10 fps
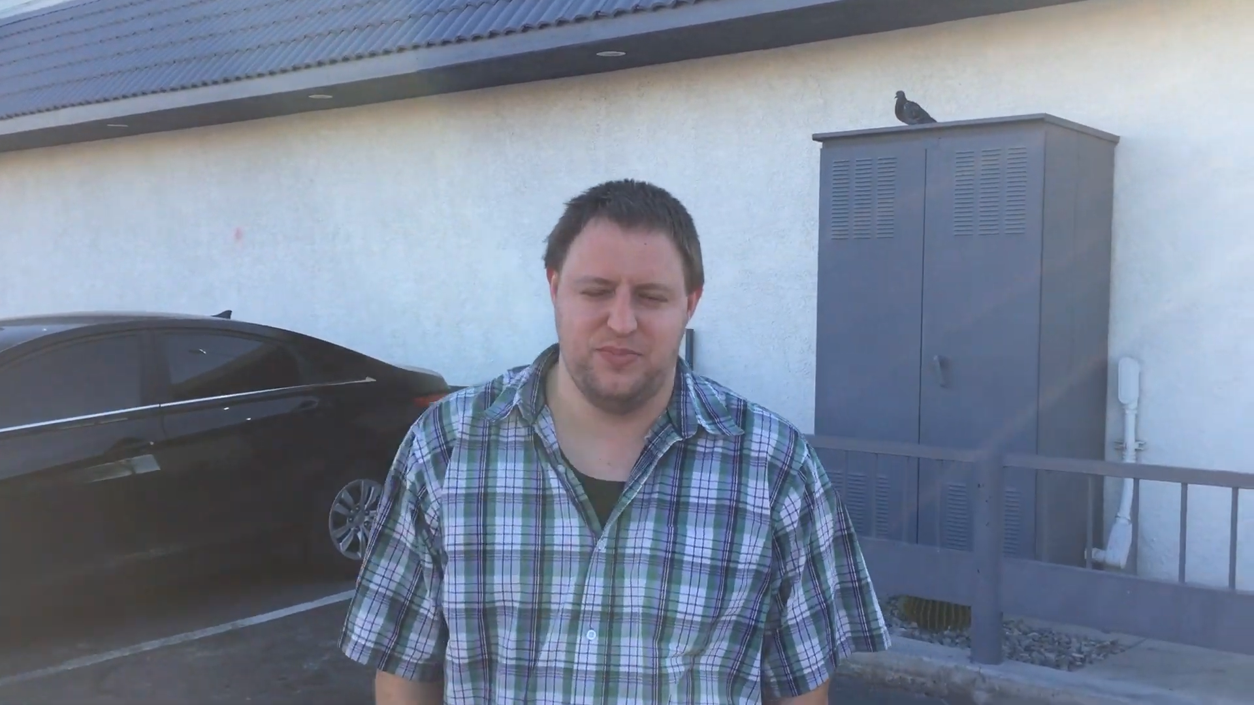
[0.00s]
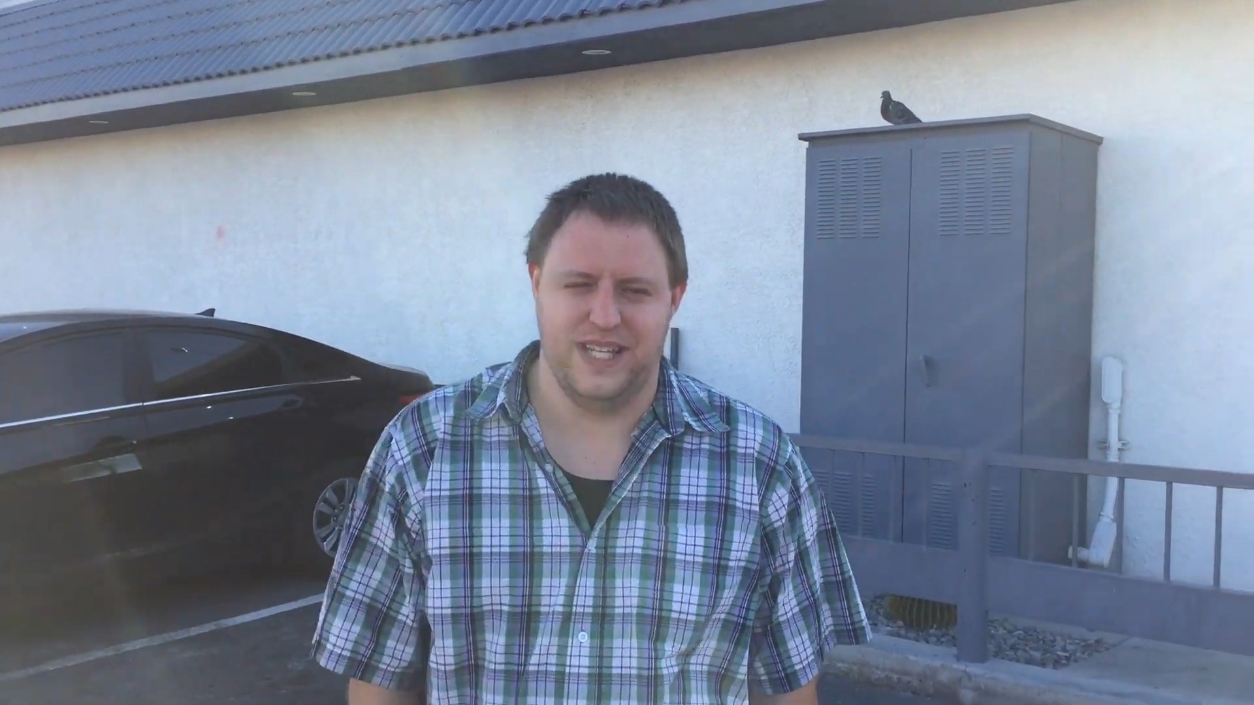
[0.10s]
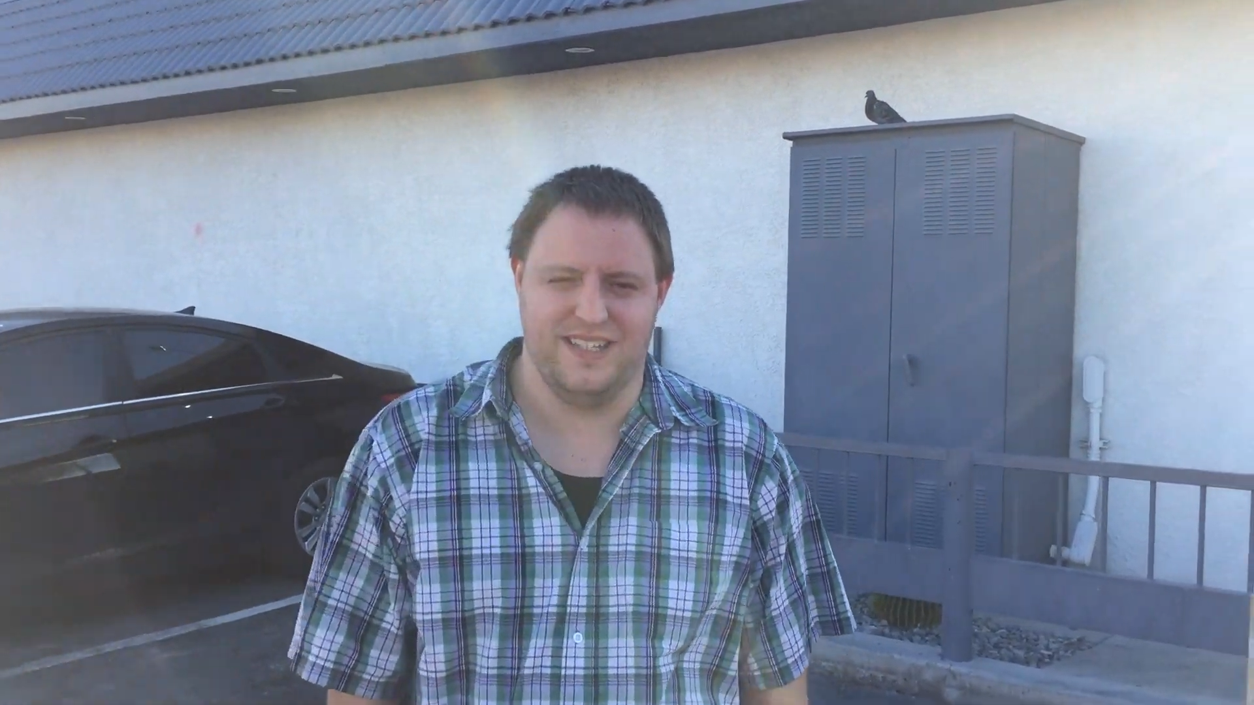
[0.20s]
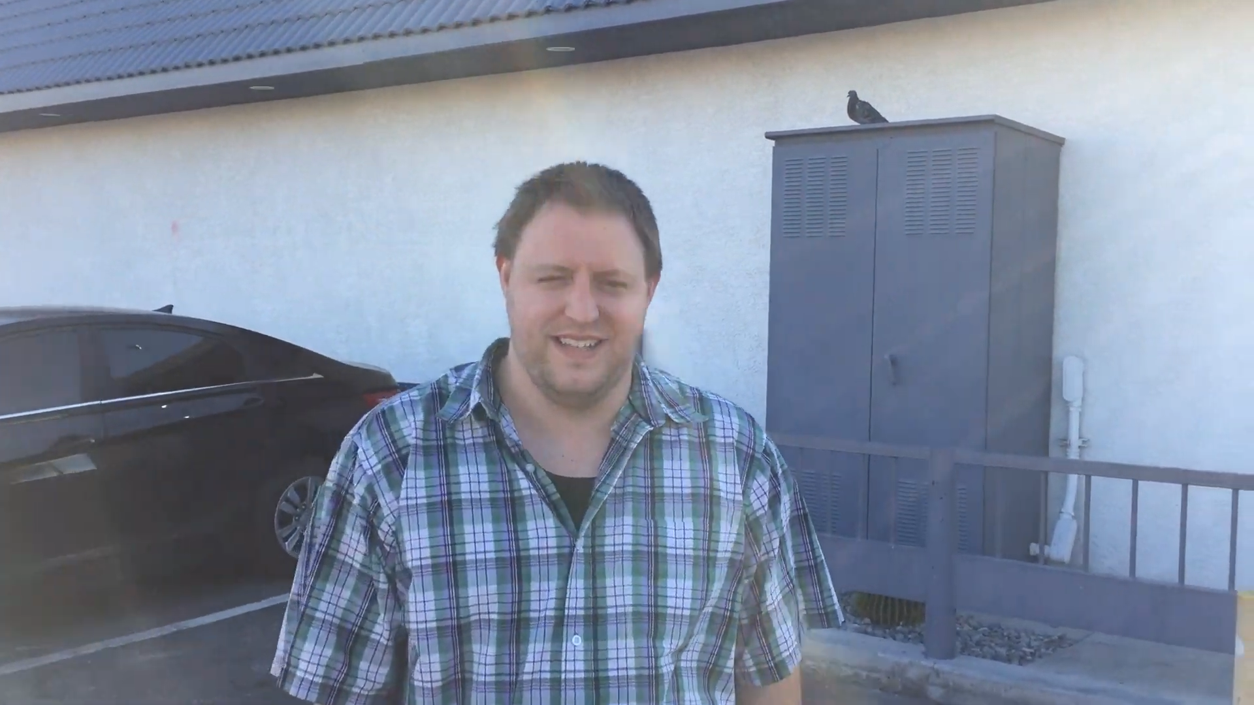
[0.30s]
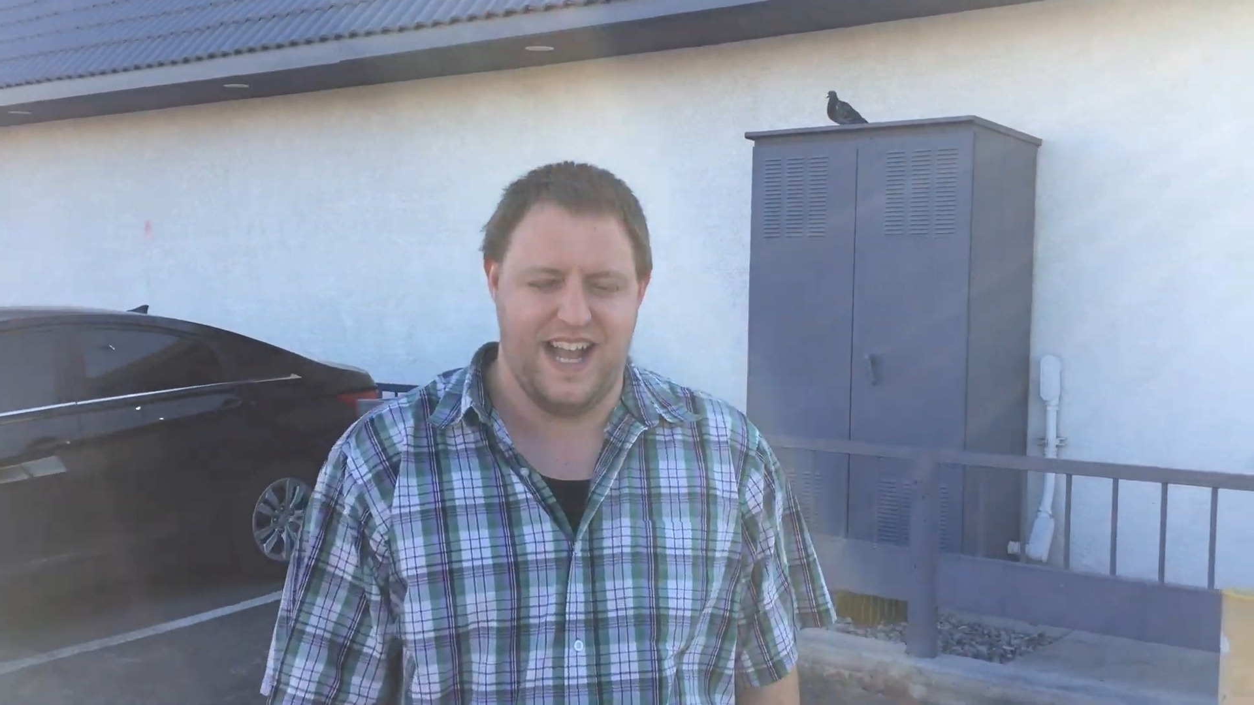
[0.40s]
to be
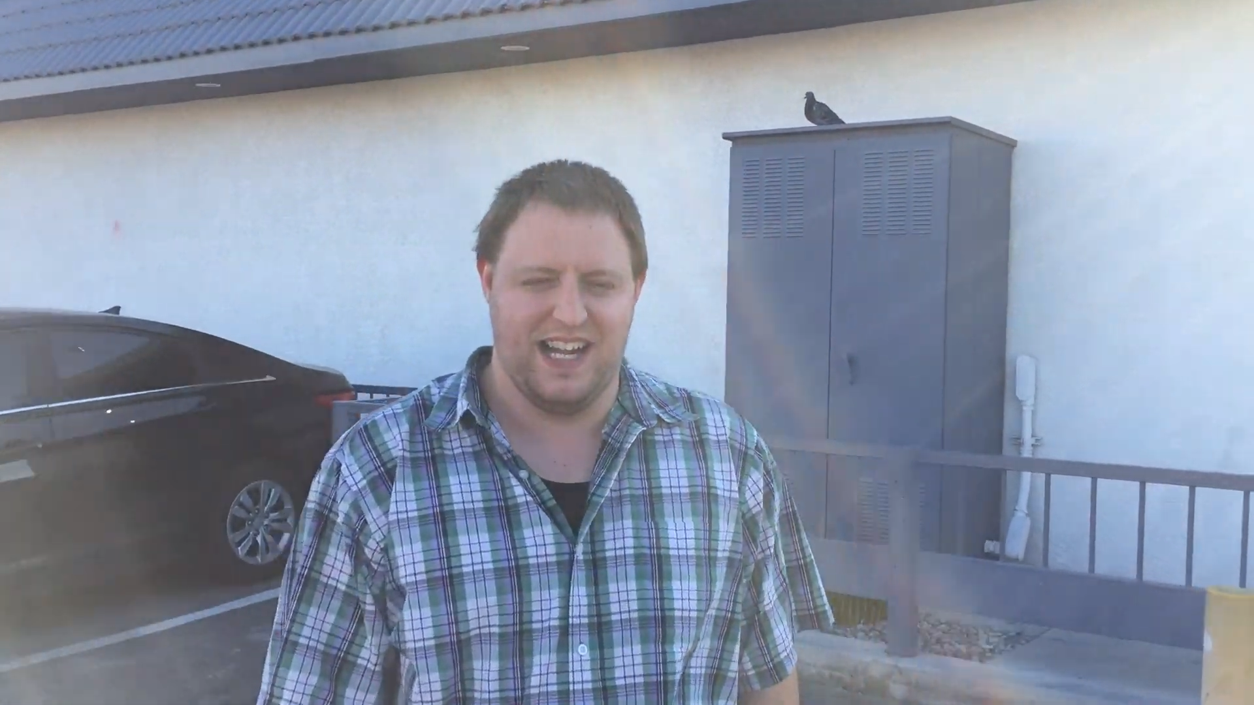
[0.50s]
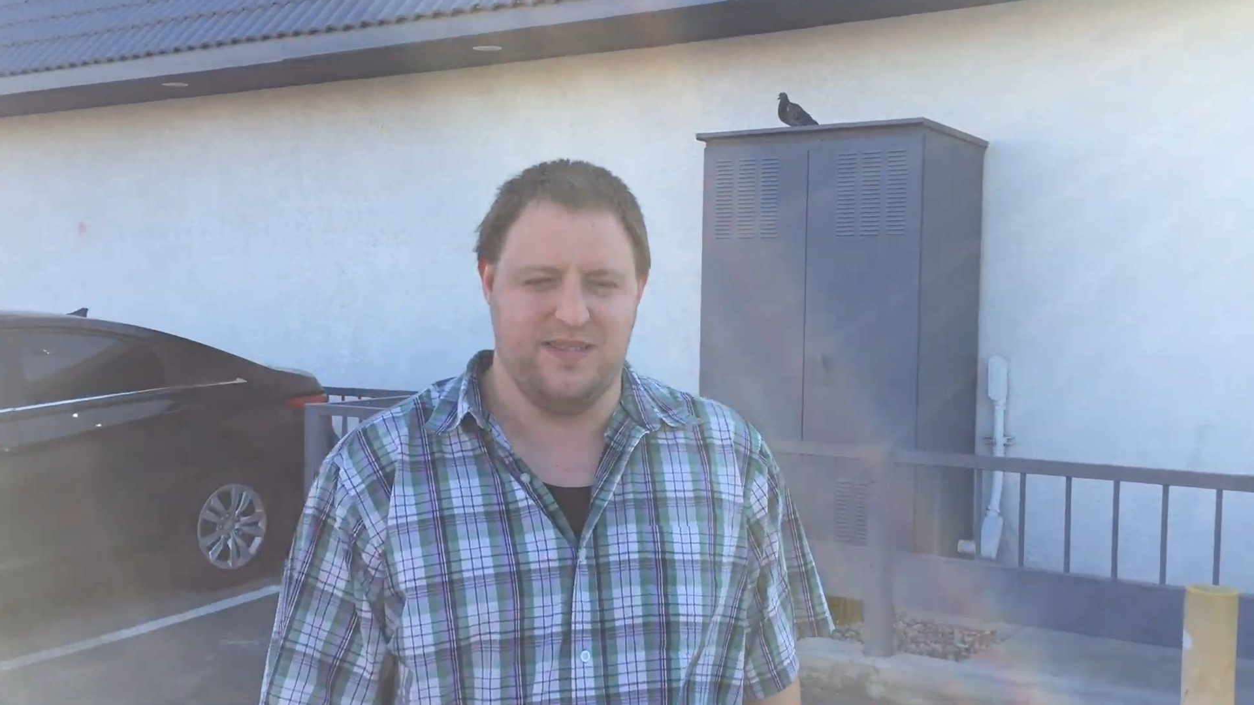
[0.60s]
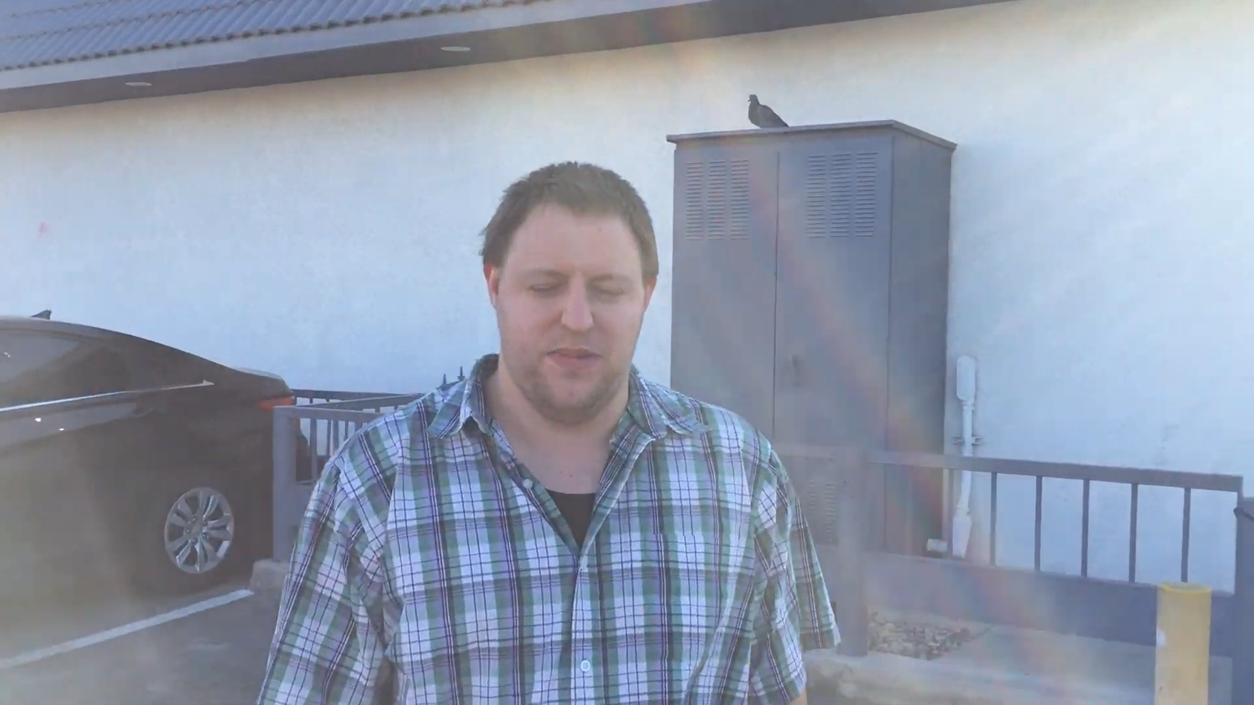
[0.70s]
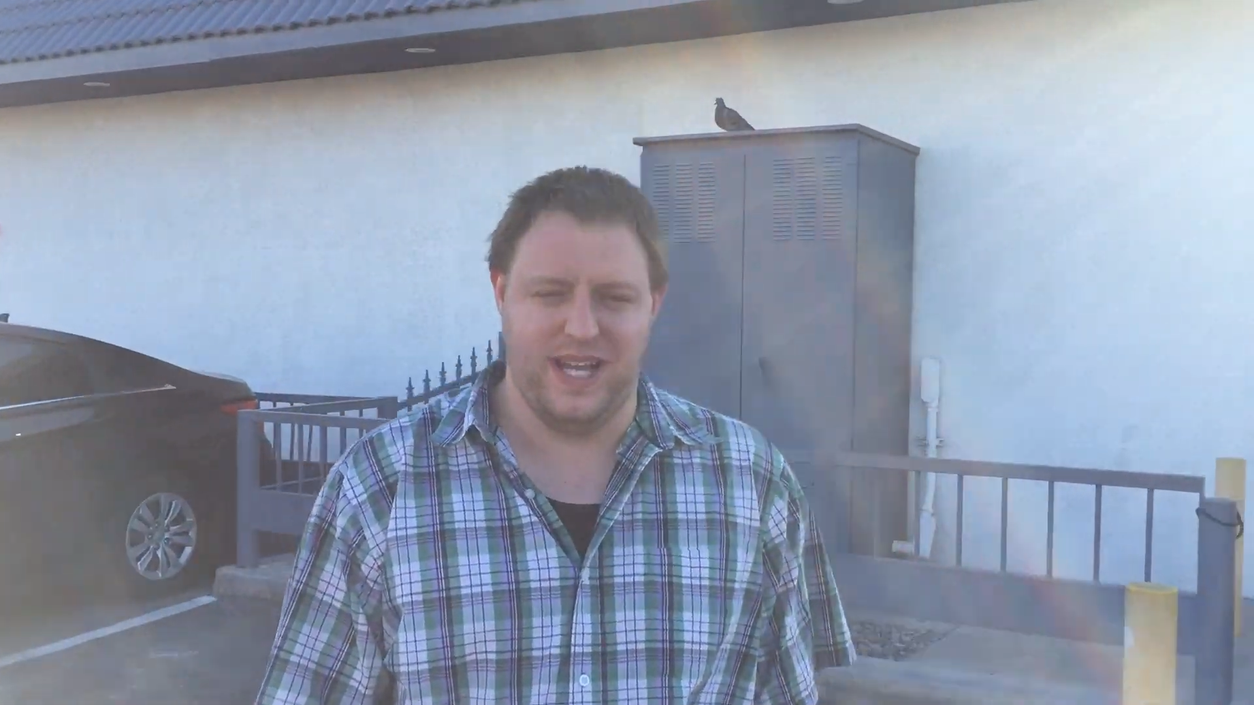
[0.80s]
exact,